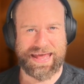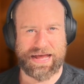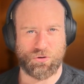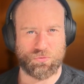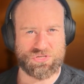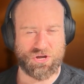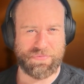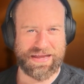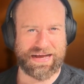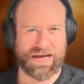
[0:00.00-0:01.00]
and also
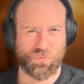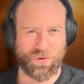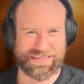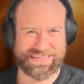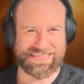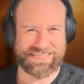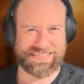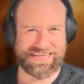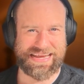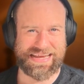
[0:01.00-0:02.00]
being unwilling to
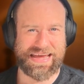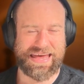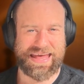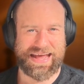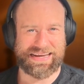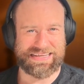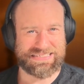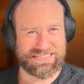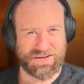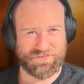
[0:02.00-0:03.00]
see any
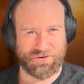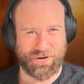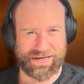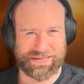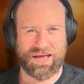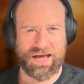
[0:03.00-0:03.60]
suffering,